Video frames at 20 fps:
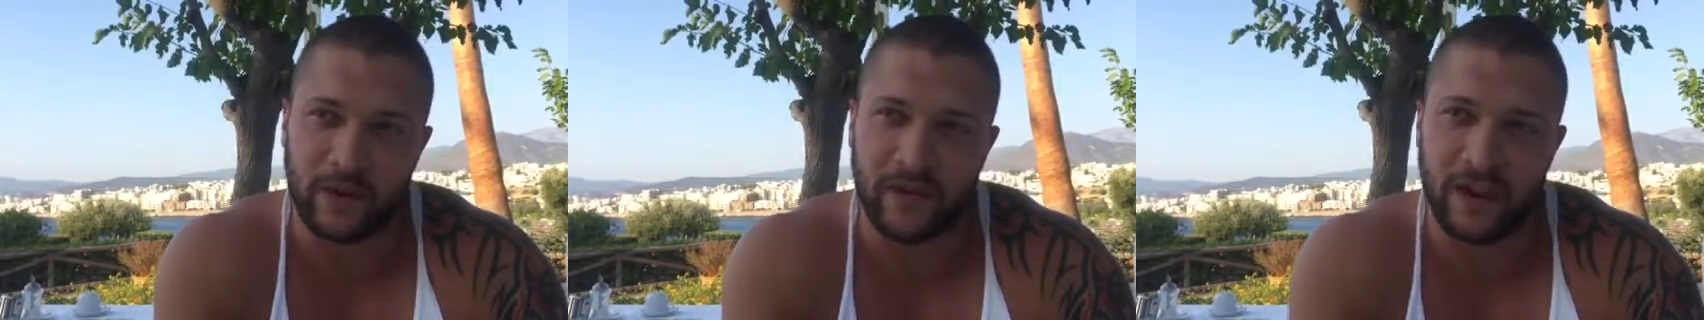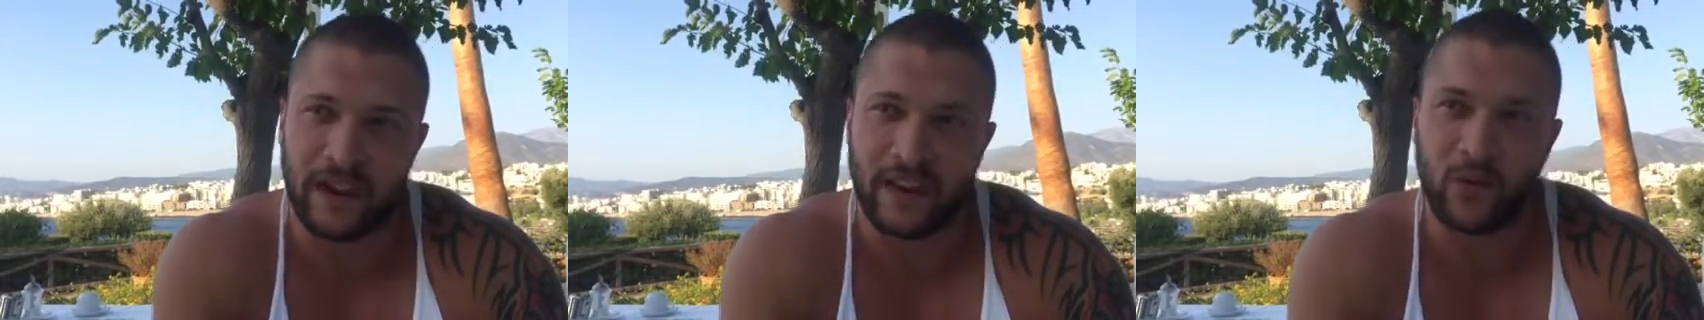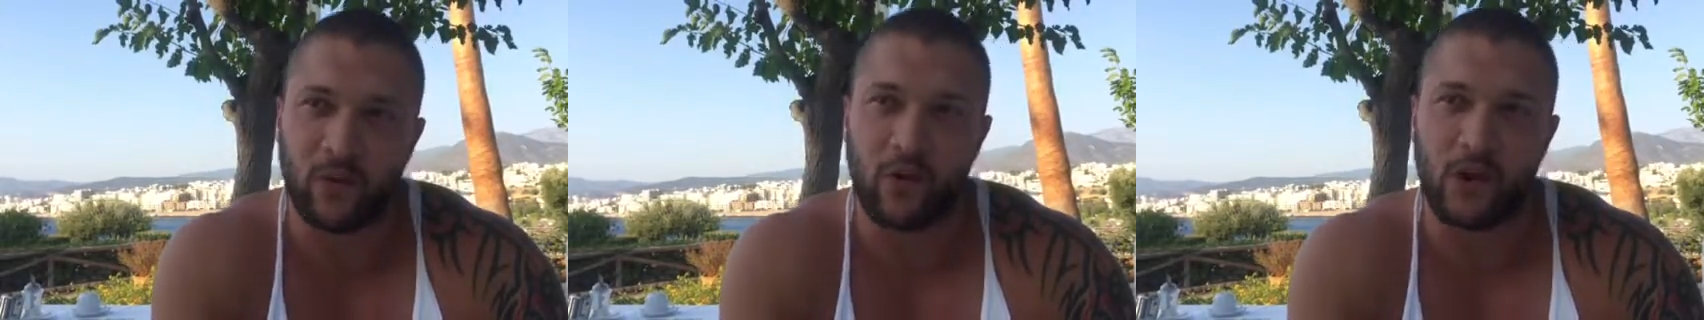we've
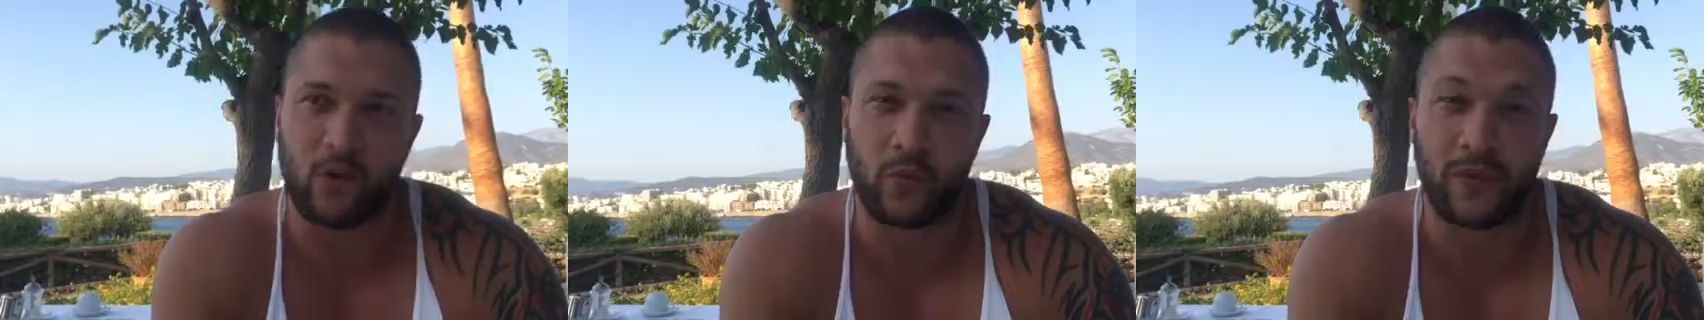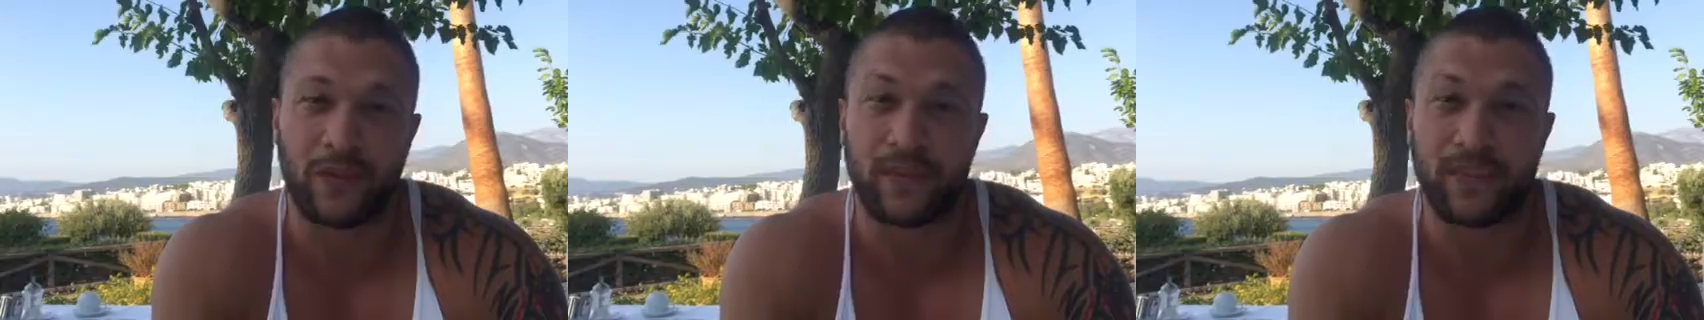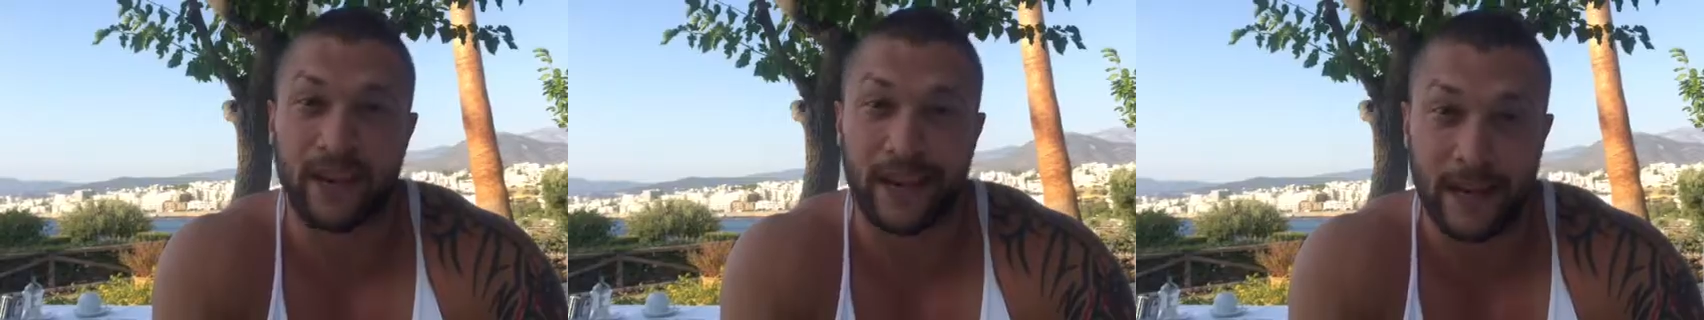had to
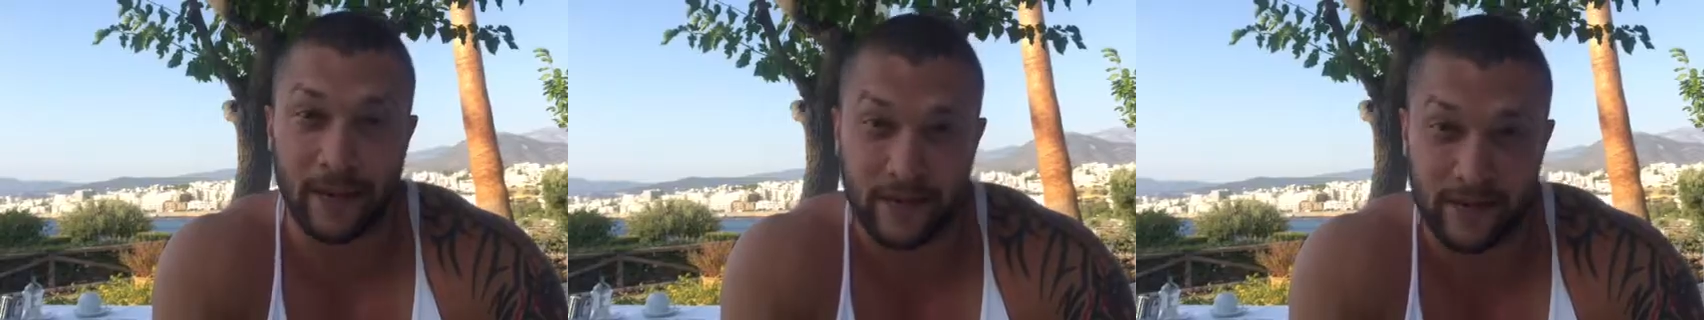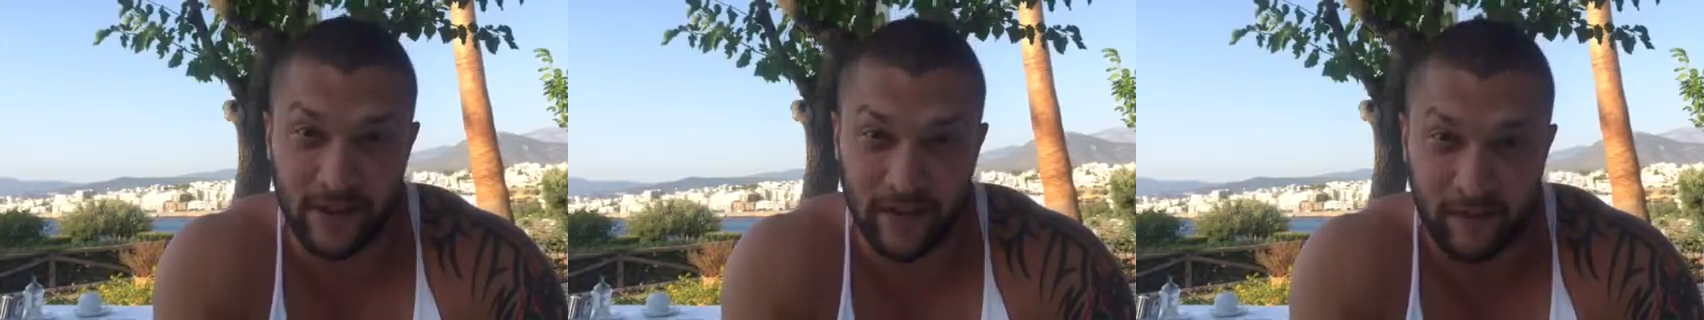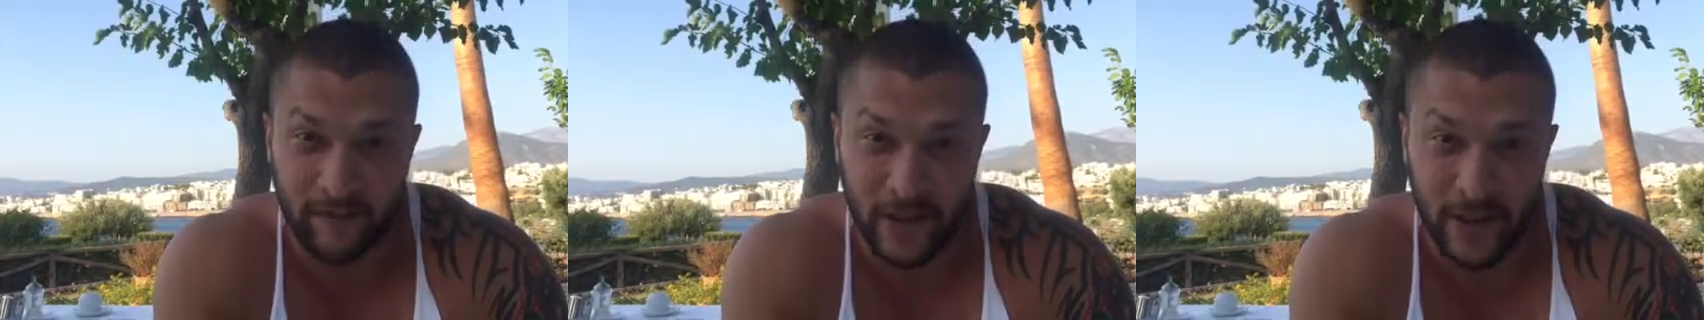work with
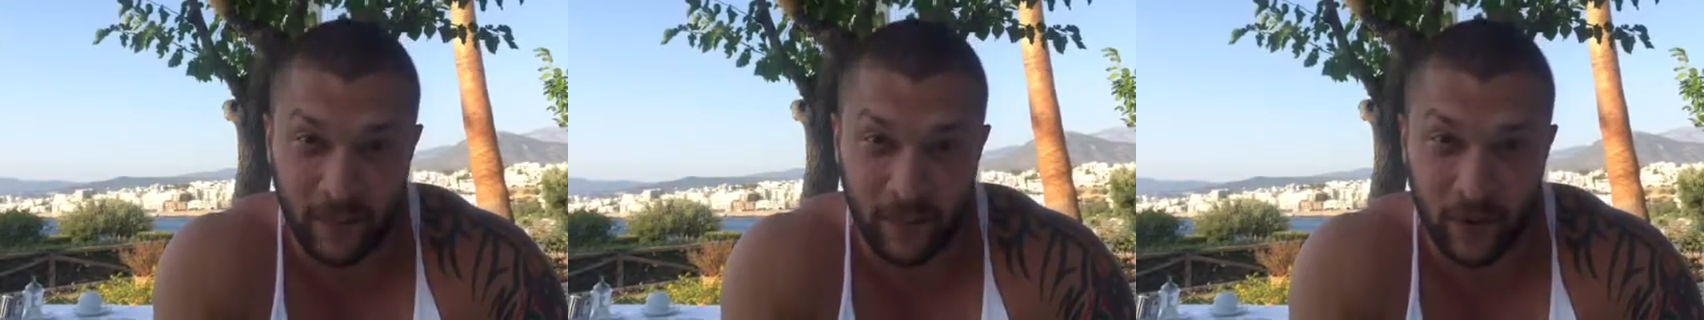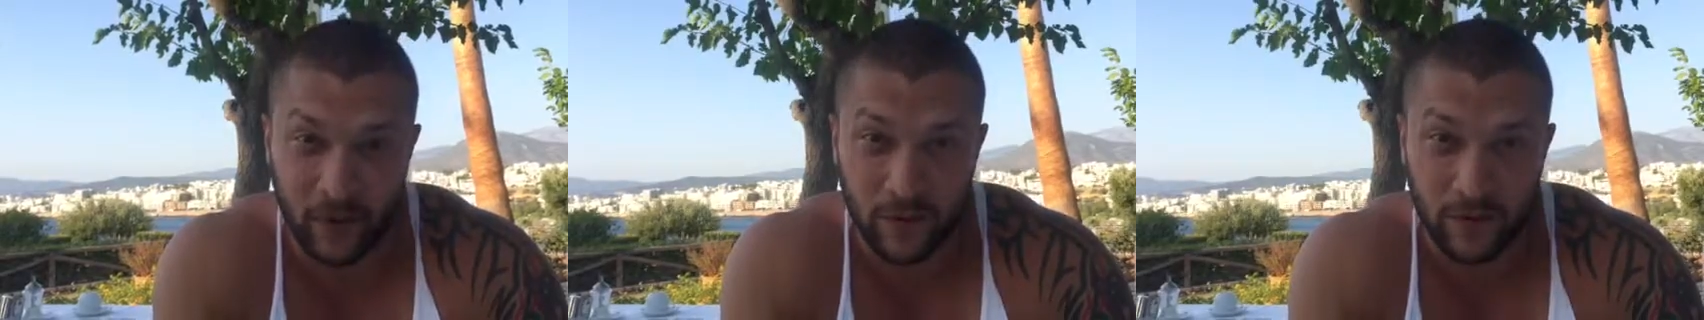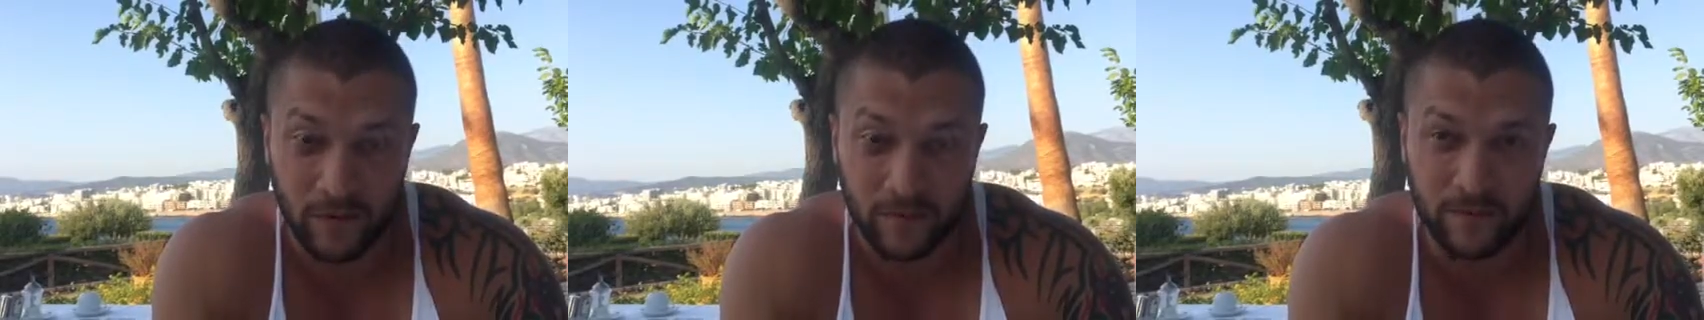teams of
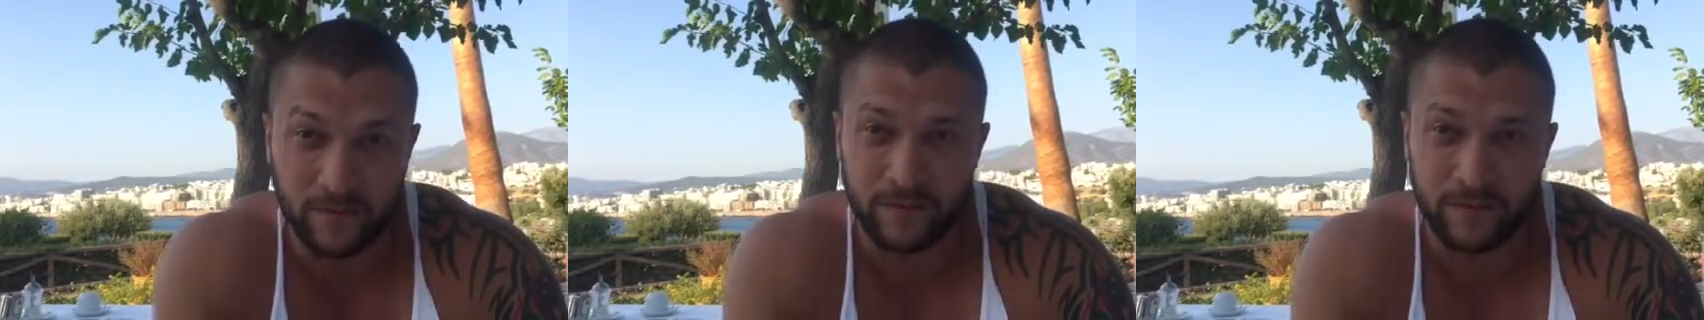people